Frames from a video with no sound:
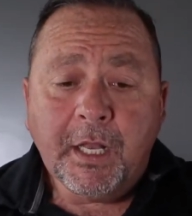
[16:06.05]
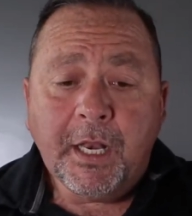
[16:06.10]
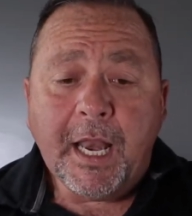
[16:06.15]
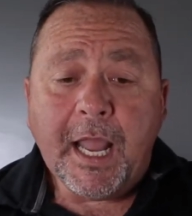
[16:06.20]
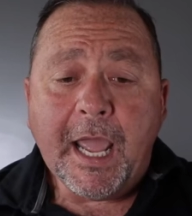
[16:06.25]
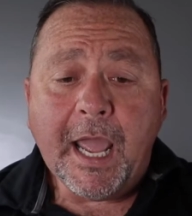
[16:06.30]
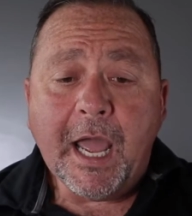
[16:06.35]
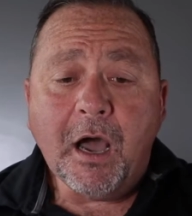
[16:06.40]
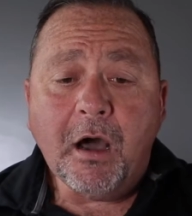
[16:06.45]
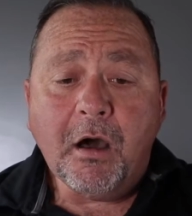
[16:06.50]

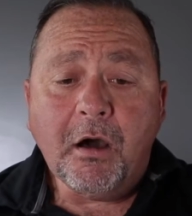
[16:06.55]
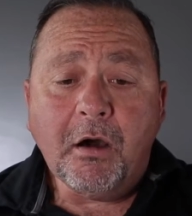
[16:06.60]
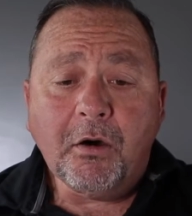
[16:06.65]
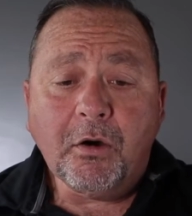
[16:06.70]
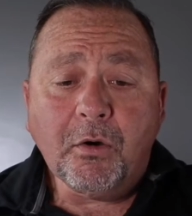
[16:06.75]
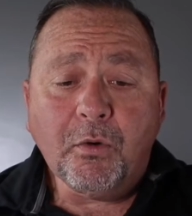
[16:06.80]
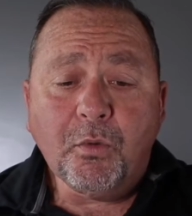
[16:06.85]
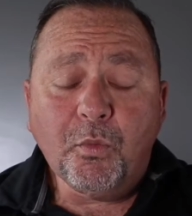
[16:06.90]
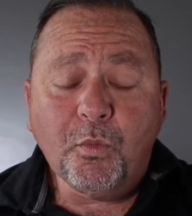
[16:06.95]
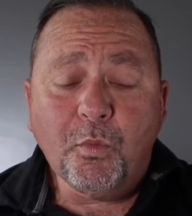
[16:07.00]

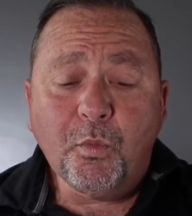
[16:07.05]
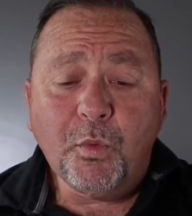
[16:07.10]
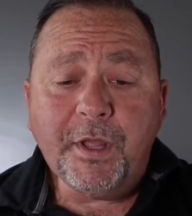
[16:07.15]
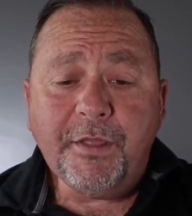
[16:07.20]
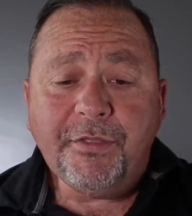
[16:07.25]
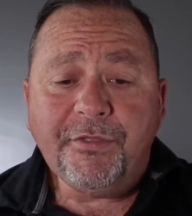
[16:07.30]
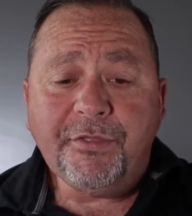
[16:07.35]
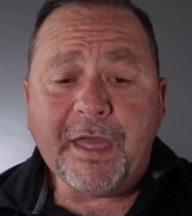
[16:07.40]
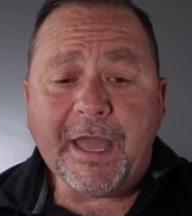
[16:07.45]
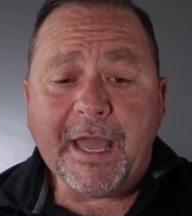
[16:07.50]
Now,
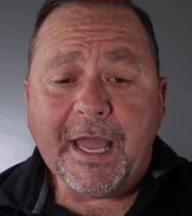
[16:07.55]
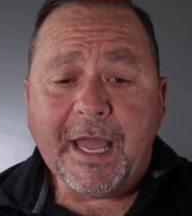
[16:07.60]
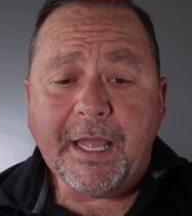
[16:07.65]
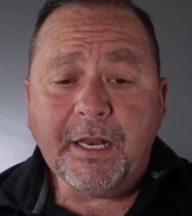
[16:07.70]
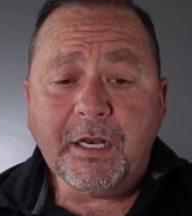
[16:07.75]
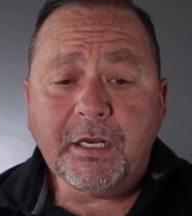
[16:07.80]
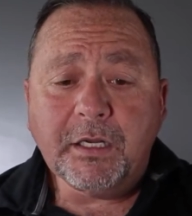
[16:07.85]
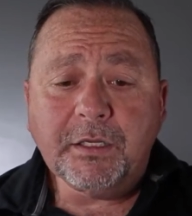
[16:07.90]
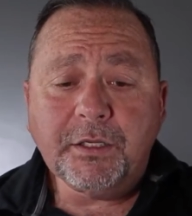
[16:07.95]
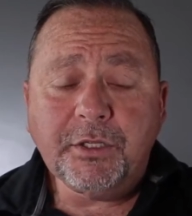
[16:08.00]
with
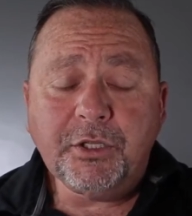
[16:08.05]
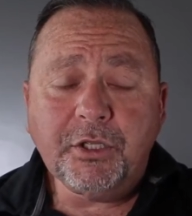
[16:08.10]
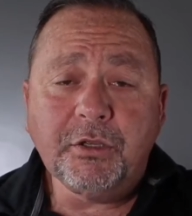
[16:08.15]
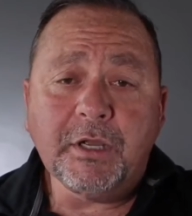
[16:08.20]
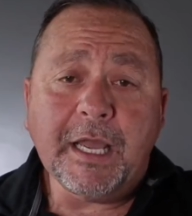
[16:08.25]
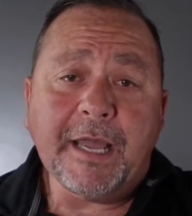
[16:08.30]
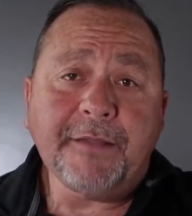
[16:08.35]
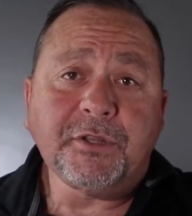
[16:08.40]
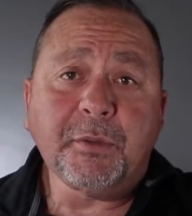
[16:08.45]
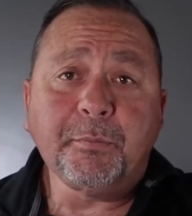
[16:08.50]
that,
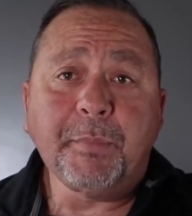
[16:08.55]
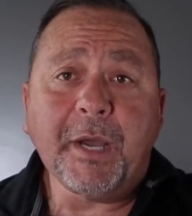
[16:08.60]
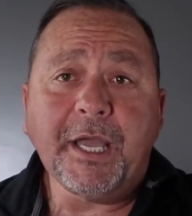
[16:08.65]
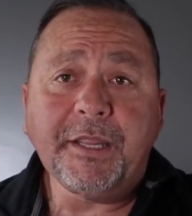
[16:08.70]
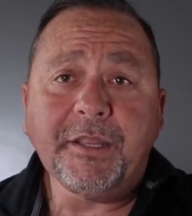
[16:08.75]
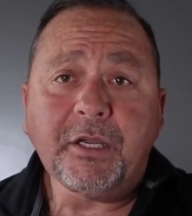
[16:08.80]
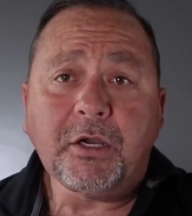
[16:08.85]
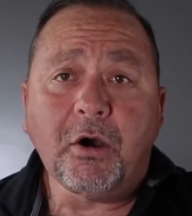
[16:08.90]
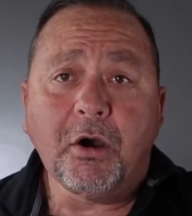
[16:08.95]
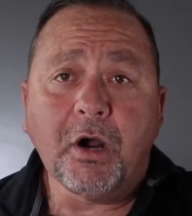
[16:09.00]
you have to buy
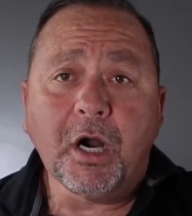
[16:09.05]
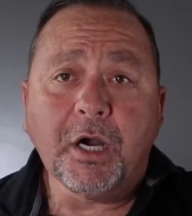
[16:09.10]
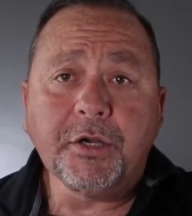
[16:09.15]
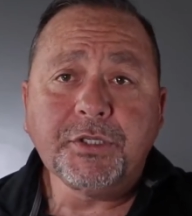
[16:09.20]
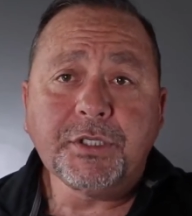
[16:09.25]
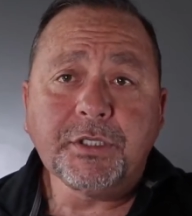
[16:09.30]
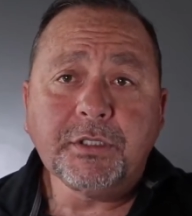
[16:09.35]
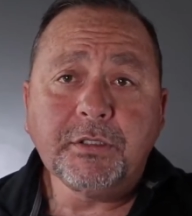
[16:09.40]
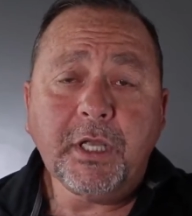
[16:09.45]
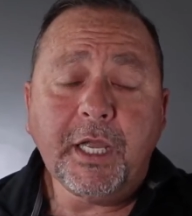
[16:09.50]
the
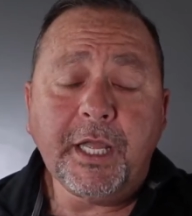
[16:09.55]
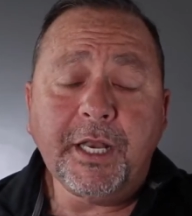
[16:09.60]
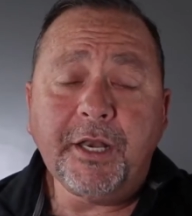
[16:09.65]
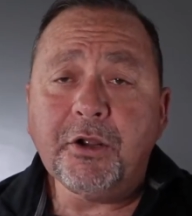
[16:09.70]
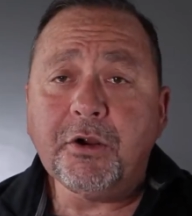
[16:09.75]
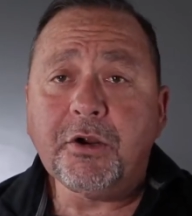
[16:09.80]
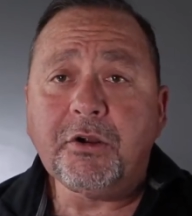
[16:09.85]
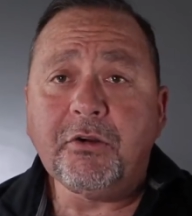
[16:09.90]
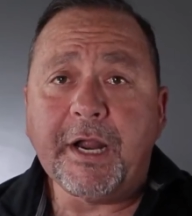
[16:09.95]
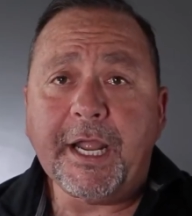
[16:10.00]
cards, and
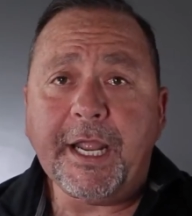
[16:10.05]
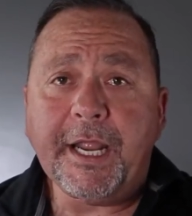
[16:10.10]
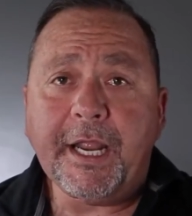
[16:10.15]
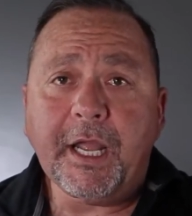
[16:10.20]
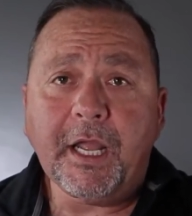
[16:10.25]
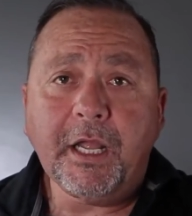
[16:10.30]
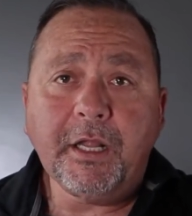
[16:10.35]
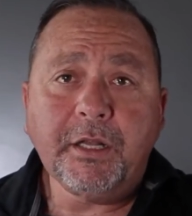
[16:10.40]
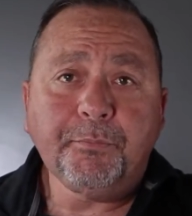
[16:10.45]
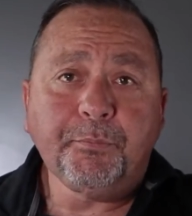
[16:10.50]
they're great,